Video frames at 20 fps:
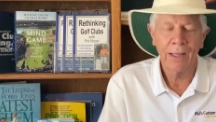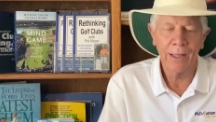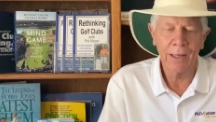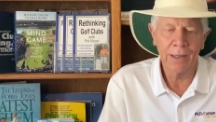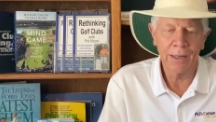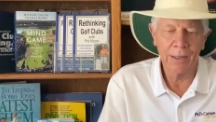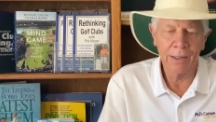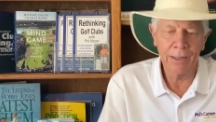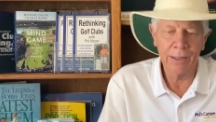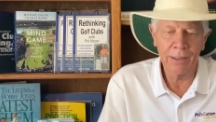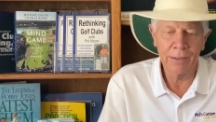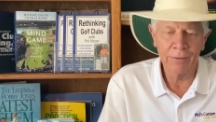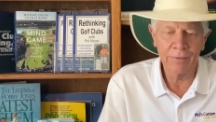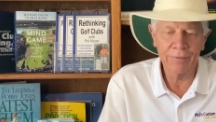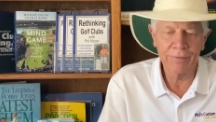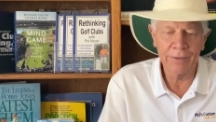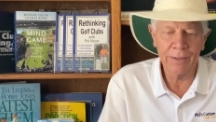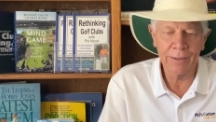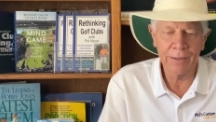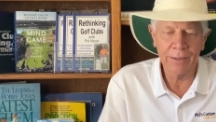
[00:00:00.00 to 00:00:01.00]
Uh,
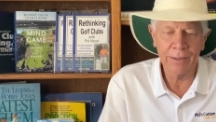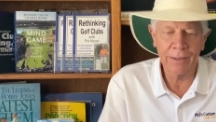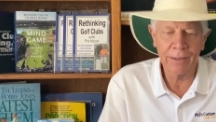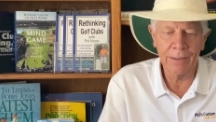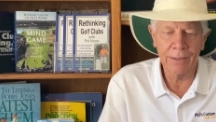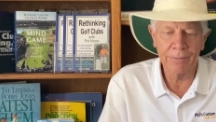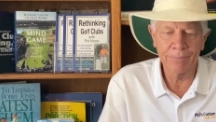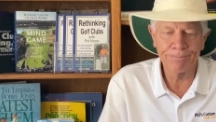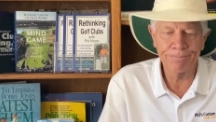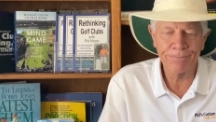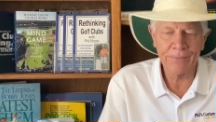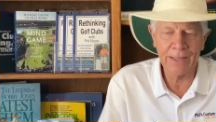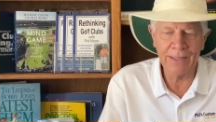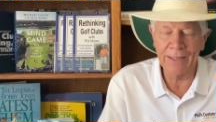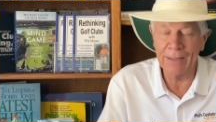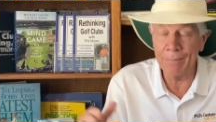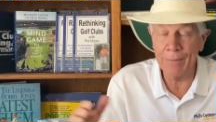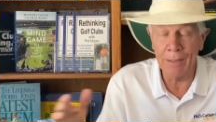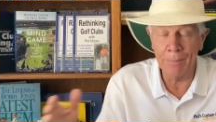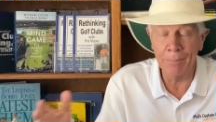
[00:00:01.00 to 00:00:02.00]
instead, uh,
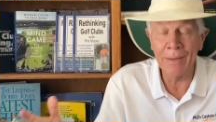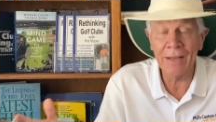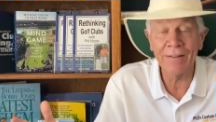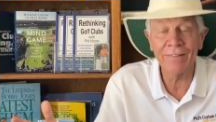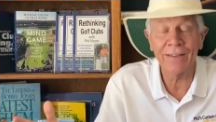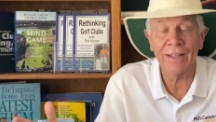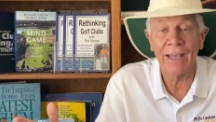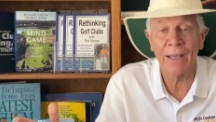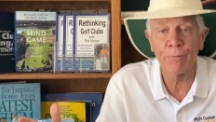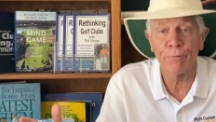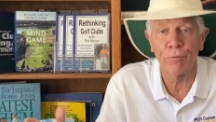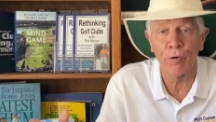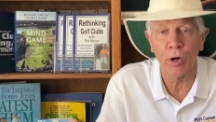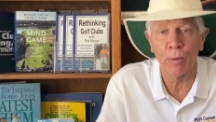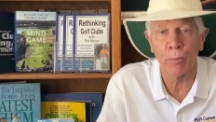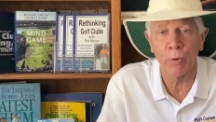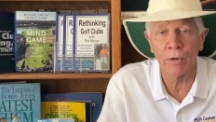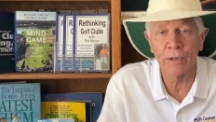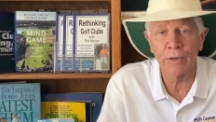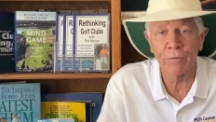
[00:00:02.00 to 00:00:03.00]
it, it makes the game
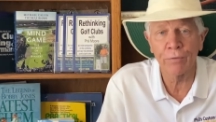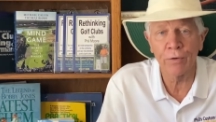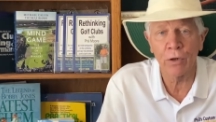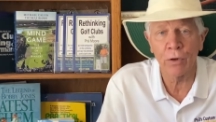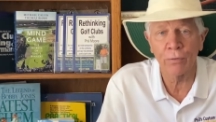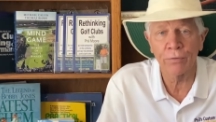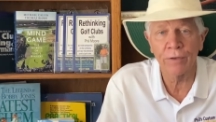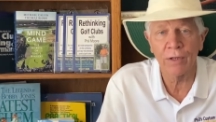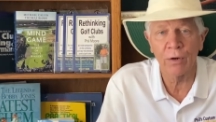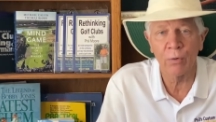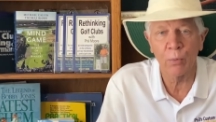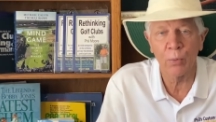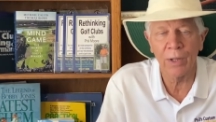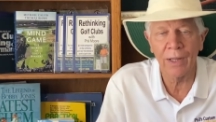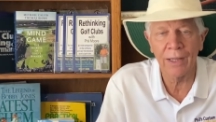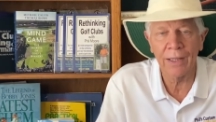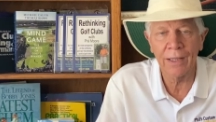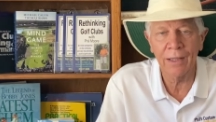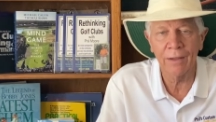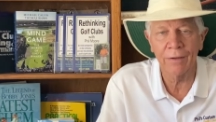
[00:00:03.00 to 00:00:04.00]
far more difficult than it
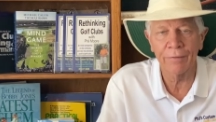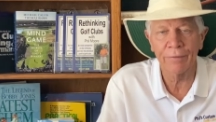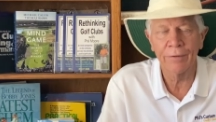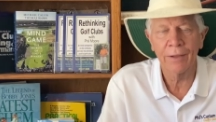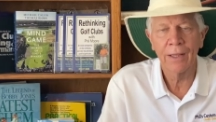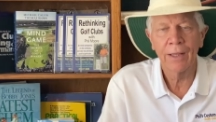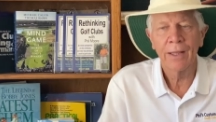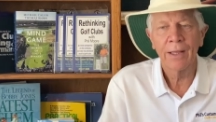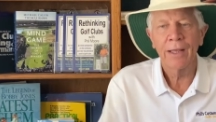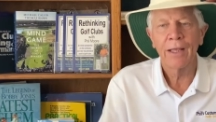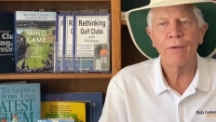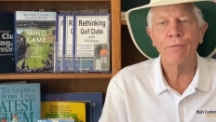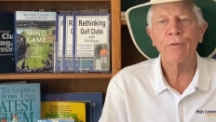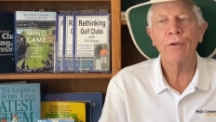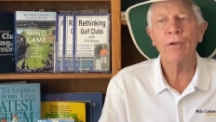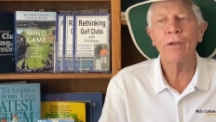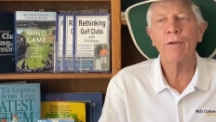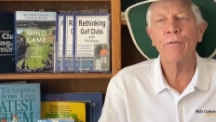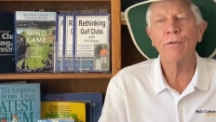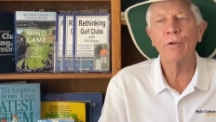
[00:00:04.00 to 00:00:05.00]
really is. If
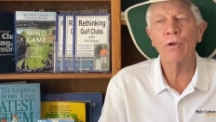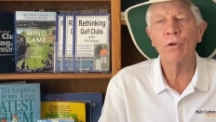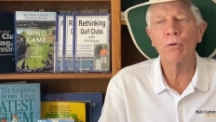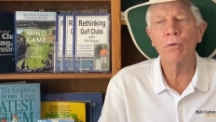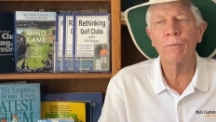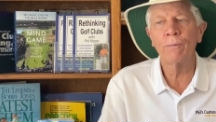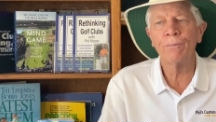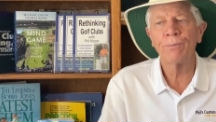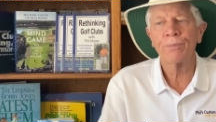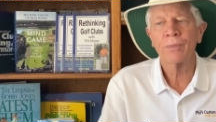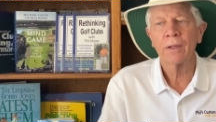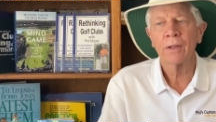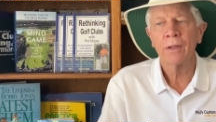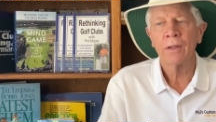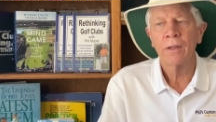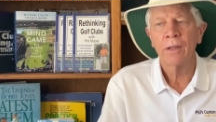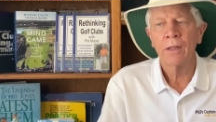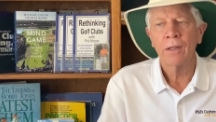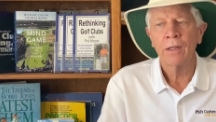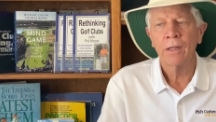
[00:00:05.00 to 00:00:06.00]
you if you
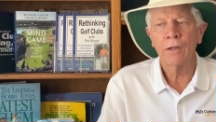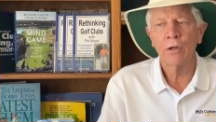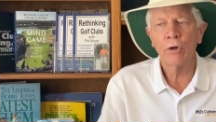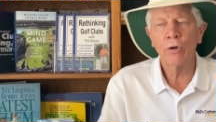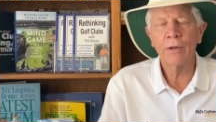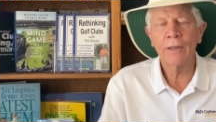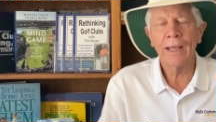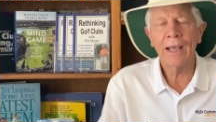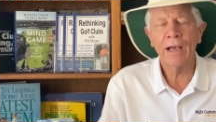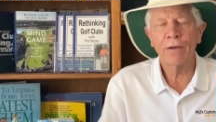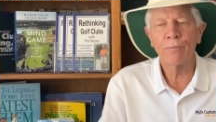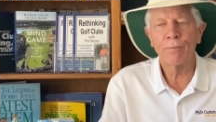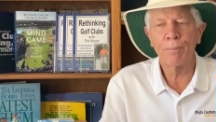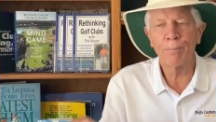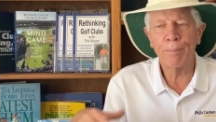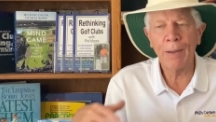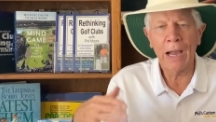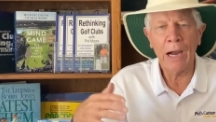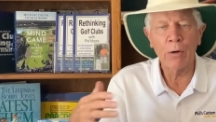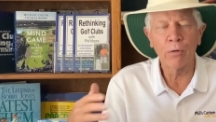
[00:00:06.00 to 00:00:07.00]
you learn to
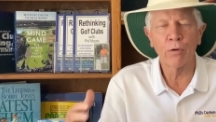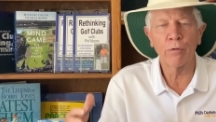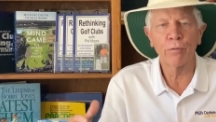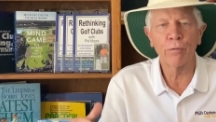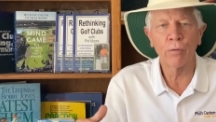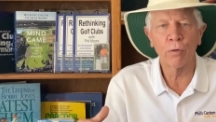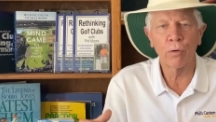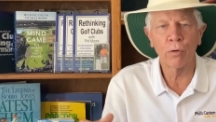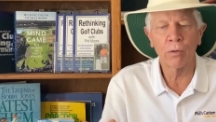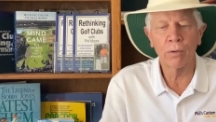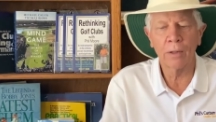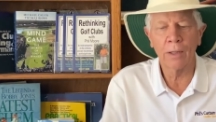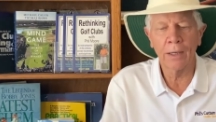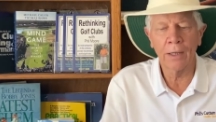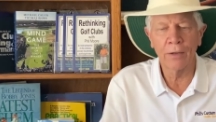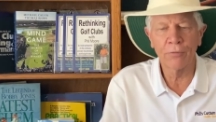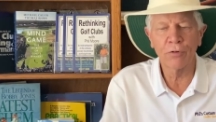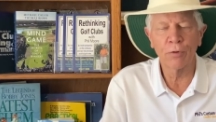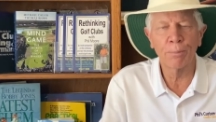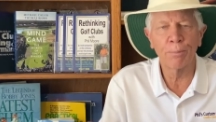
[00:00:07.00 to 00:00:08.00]
have powerful,
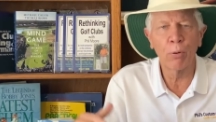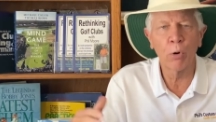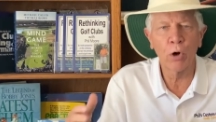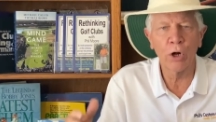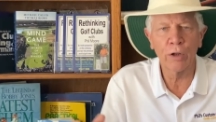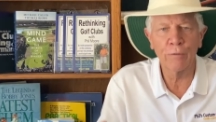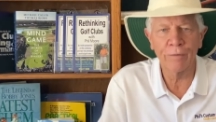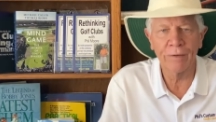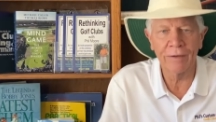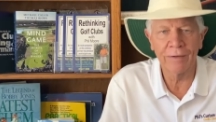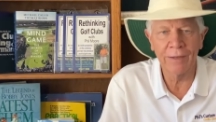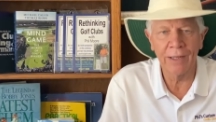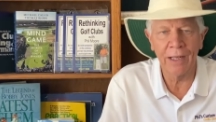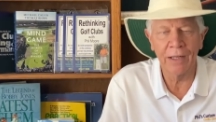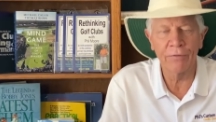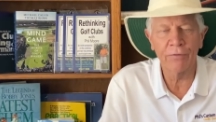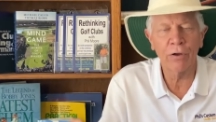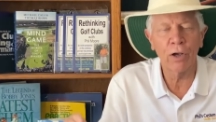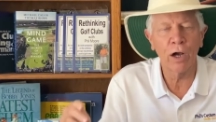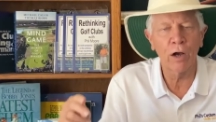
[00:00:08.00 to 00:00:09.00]
uh, supportive
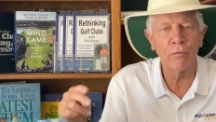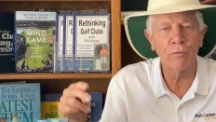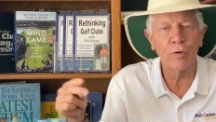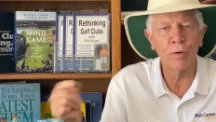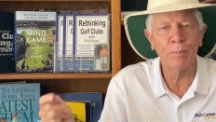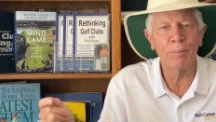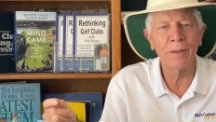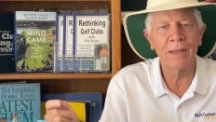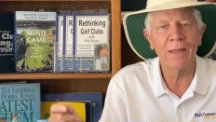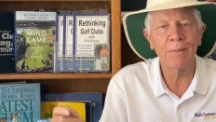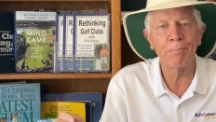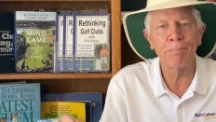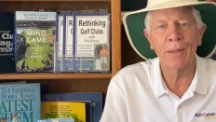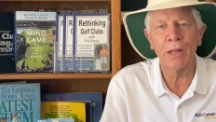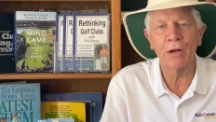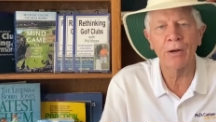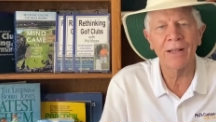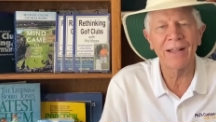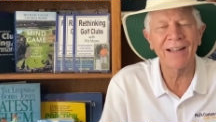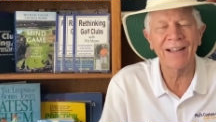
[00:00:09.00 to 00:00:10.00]
intent. Golf would be
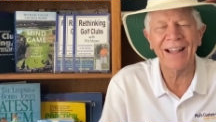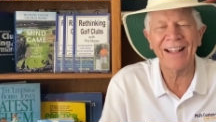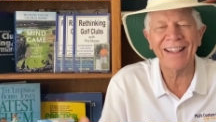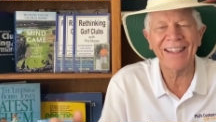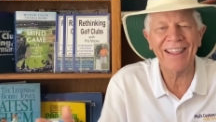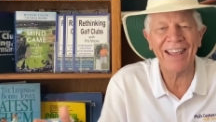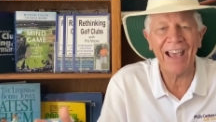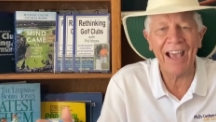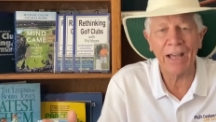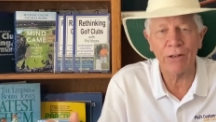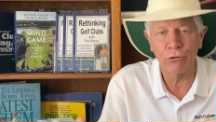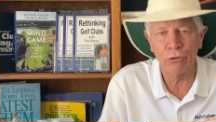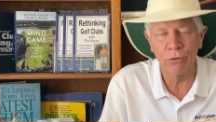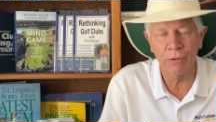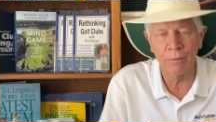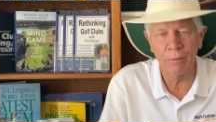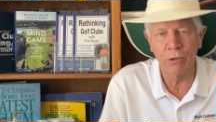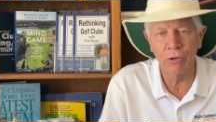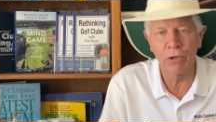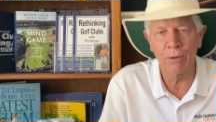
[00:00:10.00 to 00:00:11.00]
better like that.
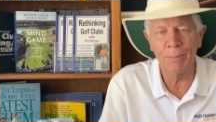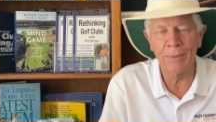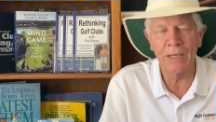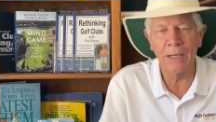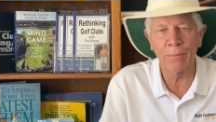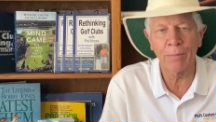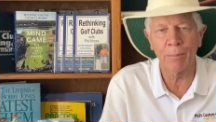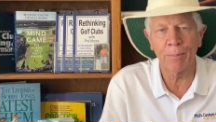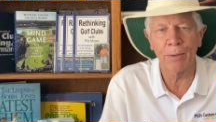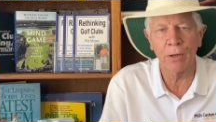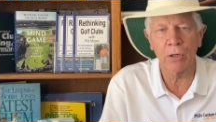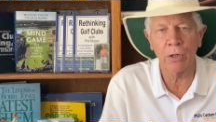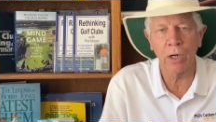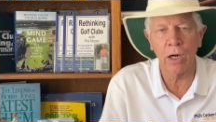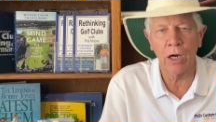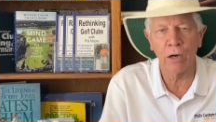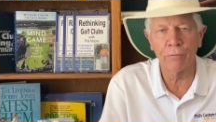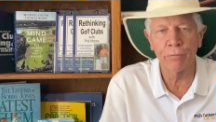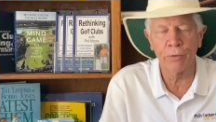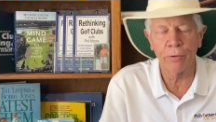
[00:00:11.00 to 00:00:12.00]
You you could become a better
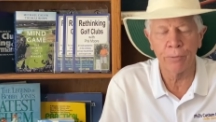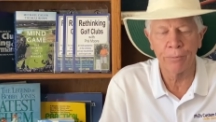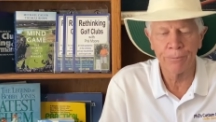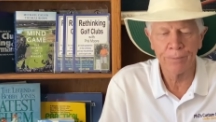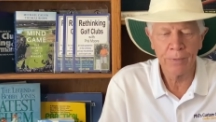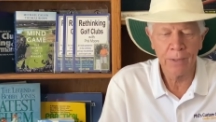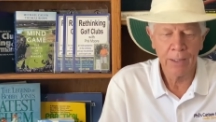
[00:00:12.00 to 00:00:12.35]
golfer.